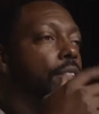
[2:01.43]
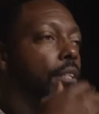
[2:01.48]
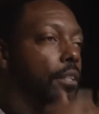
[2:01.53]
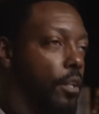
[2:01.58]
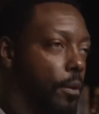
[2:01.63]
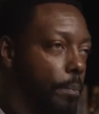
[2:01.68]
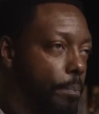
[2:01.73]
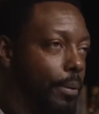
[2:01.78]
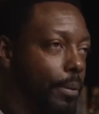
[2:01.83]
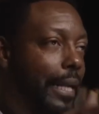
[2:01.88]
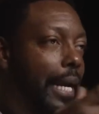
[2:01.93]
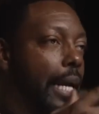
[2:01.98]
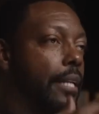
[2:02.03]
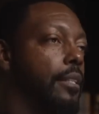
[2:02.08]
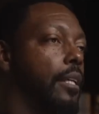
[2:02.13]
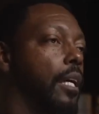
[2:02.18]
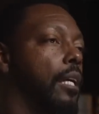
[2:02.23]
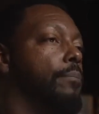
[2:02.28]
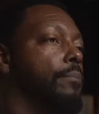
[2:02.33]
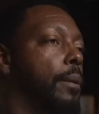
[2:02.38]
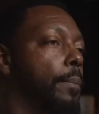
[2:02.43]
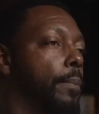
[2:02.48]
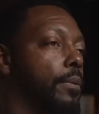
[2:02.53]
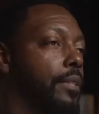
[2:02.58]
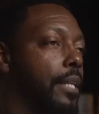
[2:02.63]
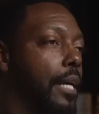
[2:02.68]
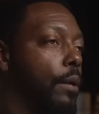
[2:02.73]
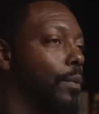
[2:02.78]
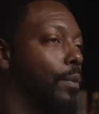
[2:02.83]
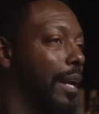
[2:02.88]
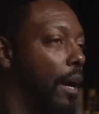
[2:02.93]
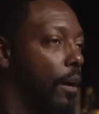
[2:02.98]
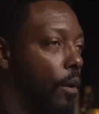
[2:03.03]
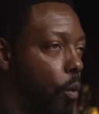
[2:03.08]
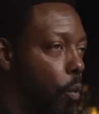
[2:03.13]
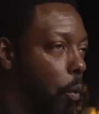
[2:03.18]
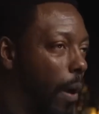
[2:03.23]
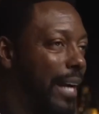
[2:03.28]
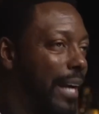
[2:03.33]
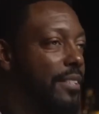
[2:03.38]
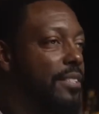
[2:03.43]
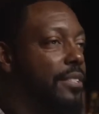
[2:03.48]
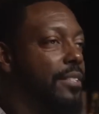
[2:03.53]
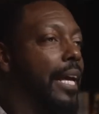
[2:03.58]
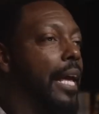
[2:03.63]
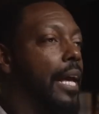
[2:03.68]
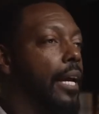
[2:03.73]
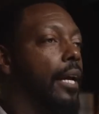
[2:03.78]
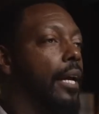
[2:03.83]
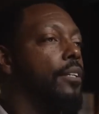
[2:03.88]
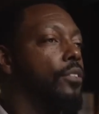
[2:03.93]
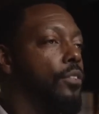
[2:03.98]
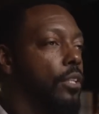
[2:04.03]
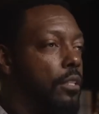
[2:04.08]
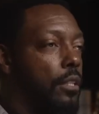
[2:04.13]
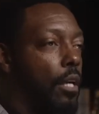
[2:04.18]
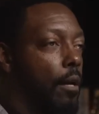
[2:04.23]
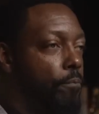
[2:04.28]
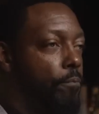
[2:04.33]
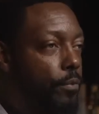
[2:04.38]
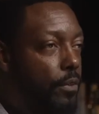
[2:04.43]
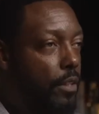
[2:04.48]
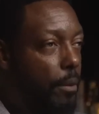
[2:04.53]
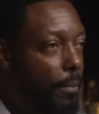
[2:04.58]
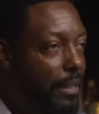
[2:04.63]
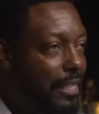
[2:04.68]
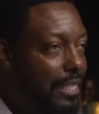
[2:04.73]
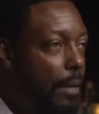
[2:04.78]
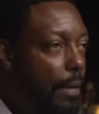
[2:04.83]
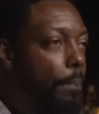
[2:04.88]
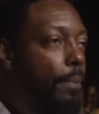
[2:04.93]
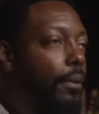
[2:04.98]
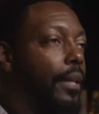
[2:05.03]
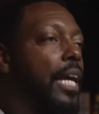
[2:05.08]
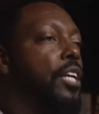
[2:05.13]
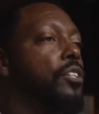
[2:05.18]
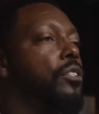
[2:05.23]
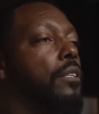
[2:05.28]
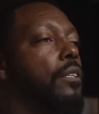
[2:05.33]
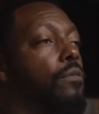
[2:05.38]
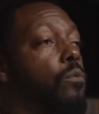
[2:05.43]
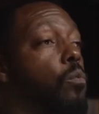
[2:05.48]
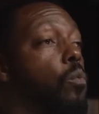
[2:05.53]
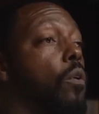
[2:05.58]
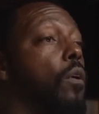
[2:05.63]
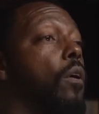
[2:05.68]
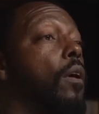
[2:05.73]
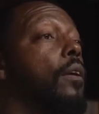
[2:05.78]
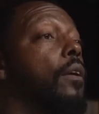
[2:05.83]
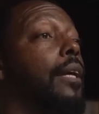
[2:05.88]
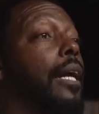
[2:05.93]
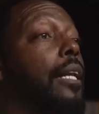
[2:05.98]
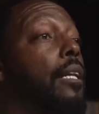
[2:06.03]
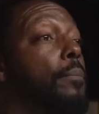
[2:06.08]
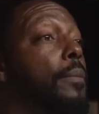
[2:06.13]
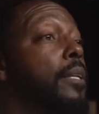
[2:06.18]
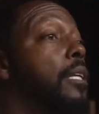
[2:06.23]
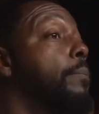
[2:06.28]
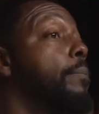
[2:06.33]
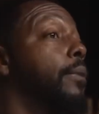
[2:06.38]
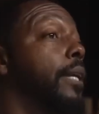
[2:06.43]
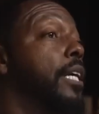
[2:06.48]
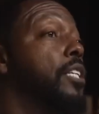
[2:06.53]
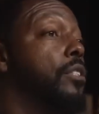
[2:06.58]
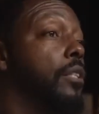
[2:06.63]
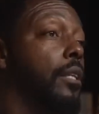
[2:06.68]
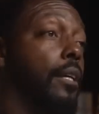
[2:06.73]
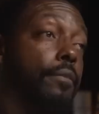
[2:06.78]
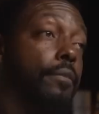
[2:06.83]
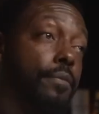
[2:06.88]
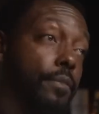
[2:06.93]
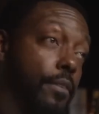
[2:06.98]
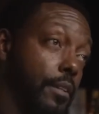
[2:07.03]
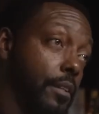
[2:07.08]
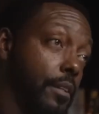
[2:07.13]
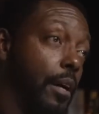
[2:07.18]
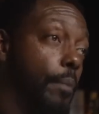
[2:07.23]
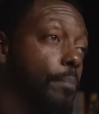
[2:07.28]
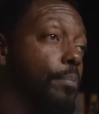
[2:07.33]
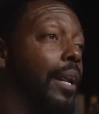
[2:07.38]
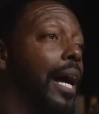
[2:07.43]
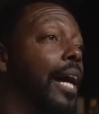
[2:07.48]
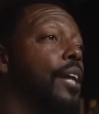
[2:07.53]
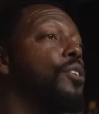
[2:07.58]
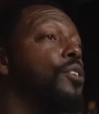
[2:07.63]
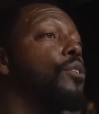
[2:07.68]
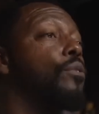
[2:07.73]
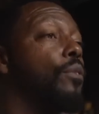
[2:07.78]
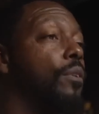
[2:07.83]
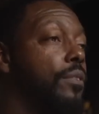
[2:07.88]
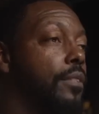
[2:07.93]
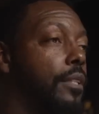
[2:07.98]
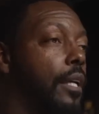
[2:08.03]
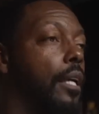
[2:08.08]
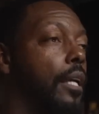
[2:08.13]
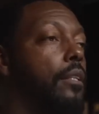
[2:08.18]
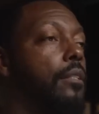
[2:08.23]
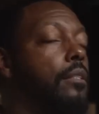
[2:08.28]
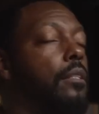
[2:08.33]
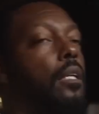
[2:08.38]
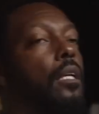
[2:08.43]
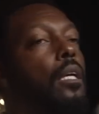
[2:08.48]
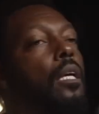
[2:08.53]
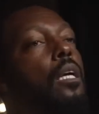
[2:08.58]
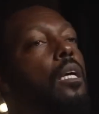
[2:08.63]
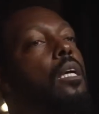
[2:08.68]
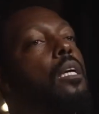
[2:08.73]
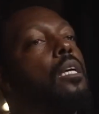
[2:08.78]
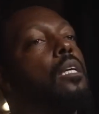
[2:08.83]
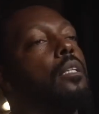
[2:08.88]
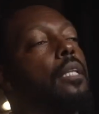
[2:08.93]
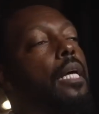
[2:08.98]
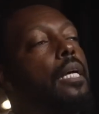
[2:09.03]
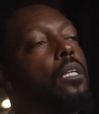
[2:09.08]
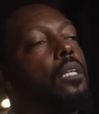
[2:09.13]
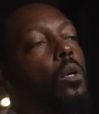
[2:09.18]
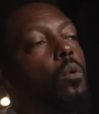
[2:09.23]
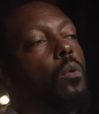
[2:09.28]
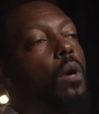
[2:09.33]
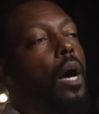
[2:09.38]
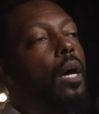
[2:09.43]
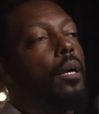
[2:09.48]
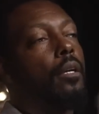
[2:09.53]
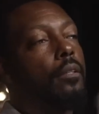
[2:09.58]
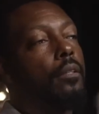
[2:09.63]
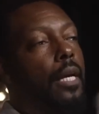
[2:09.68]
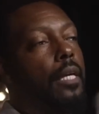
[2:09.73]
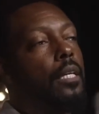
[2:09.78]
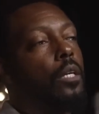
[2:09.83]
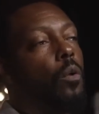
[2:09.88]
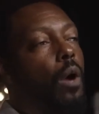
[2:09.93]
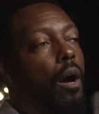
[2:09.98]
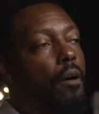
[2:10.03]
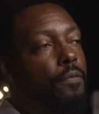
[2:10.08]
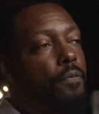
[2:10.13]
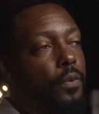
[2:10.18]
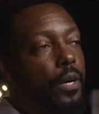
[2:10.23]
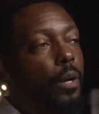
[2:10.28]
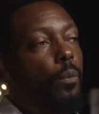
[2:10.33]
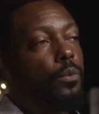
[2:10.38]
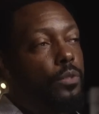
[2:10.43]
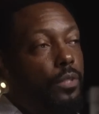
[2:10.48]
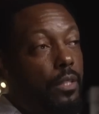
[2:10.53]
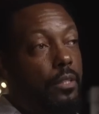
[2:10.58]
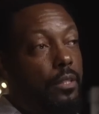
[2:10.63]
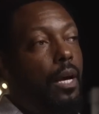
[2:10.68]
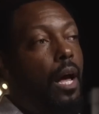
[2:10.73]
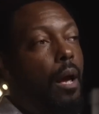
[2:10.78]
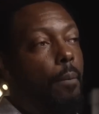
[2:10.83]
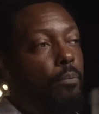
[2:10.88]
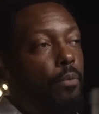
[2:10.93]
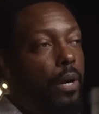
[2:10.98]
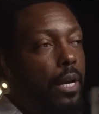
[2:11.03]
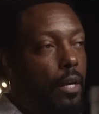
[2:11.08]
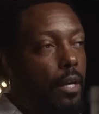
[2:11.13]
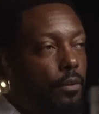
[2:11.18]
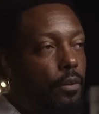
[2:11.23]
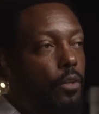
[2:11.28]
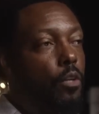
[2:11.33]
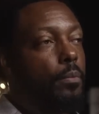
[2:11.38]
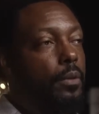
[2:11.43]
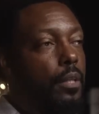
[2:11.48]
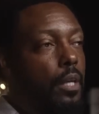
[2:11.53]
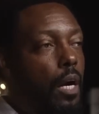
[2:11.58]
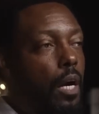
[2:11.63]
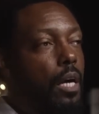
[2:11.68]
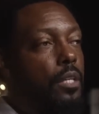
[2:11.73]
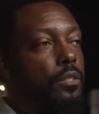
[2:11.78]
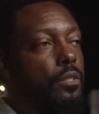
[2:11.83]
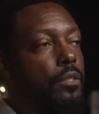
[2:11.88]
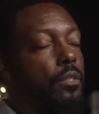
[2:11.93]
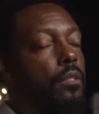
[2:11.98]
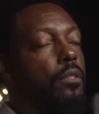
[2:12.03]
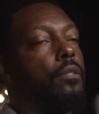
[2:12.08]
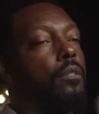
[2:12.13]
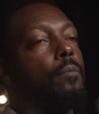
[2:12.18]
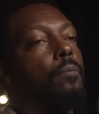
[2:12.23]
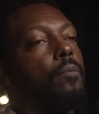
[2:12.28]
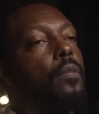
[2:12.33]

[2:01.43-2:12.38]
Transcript: that they're planting in people's head without quite saying it, just the manipulation of word and the manipulation of applied neuroscience. They know how frequencies operate in the human consciousness.